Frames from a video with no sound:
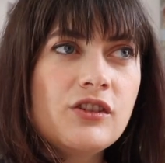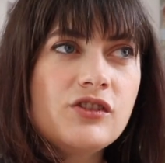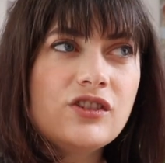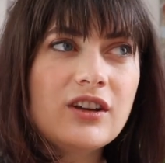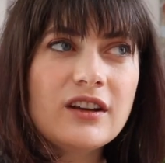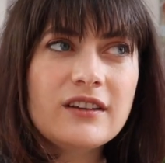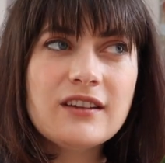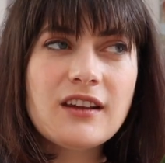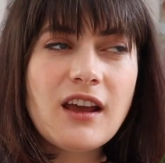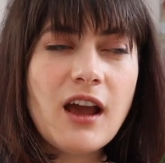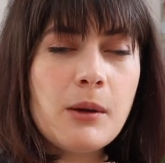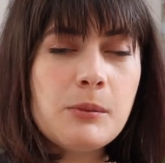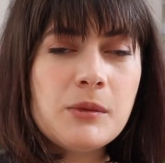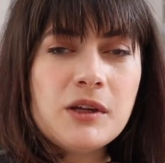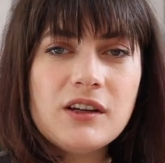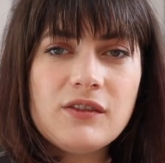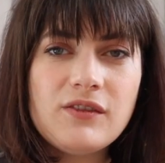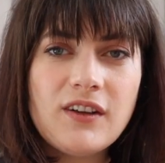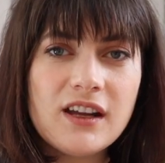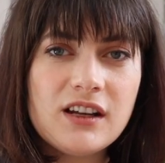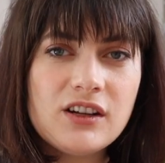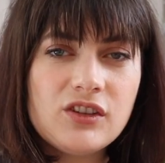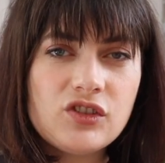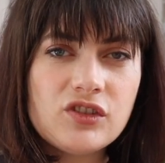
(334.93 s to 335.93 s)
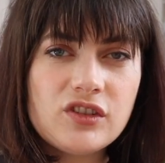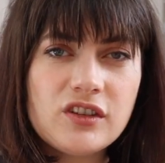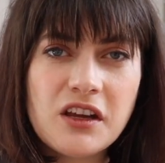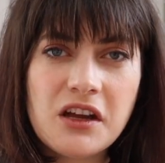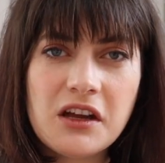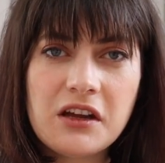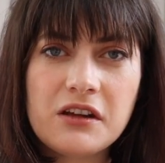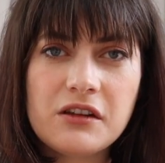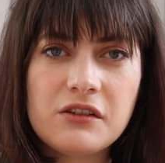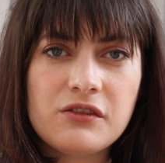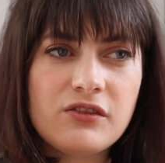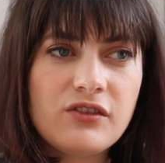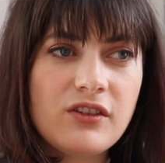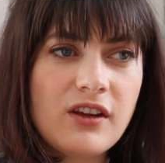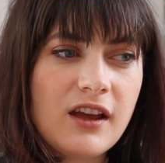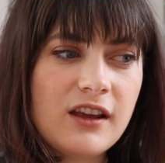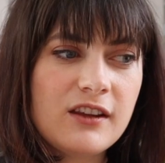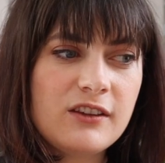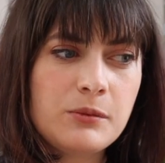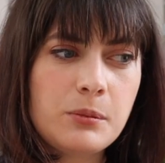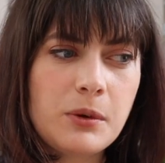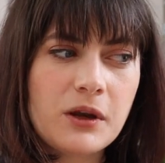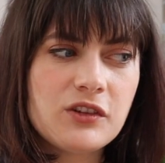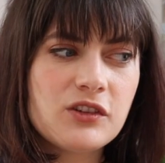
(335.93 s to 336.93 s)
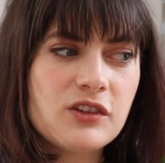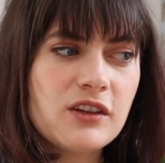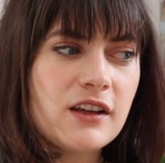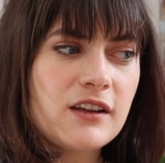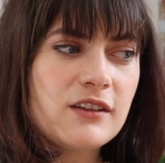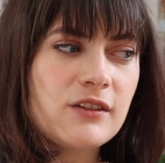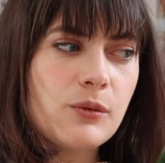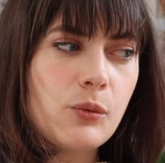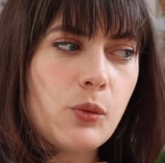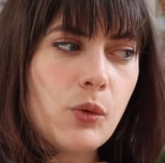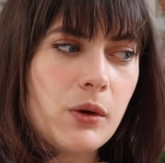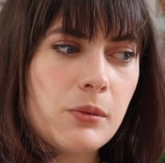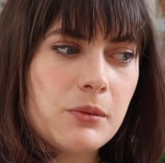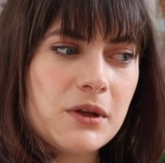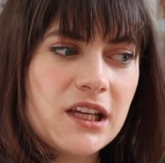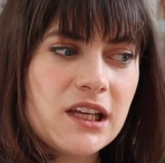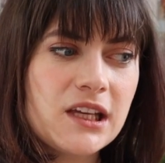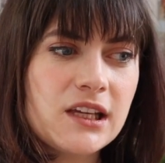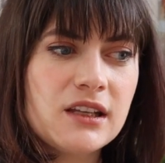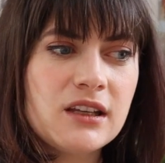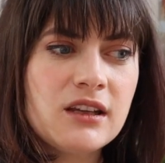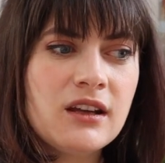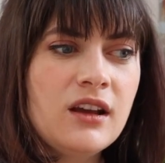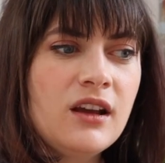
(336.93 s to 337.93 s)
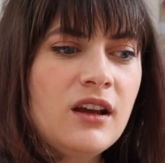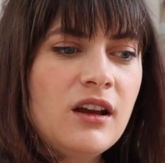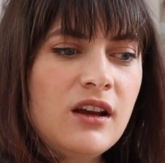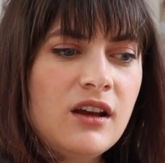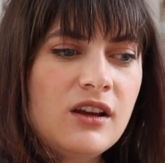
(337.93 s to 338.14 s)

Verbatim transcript: just coming of age stuff, especially as a woman.